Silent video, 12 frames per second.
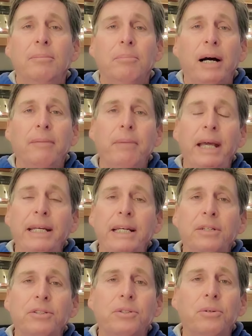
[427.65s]
by
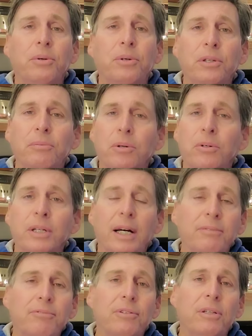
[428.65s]
making sure that we're
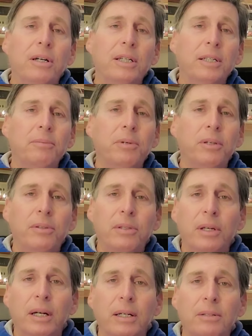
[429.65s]
not flooded
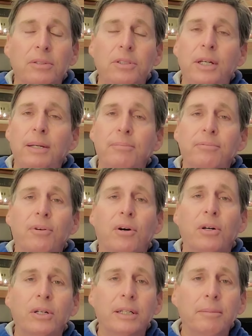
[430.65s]
with cheap
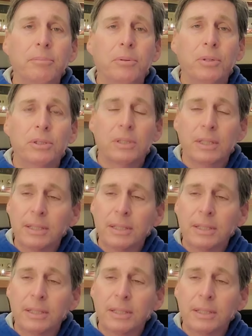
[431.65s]
foreign imports.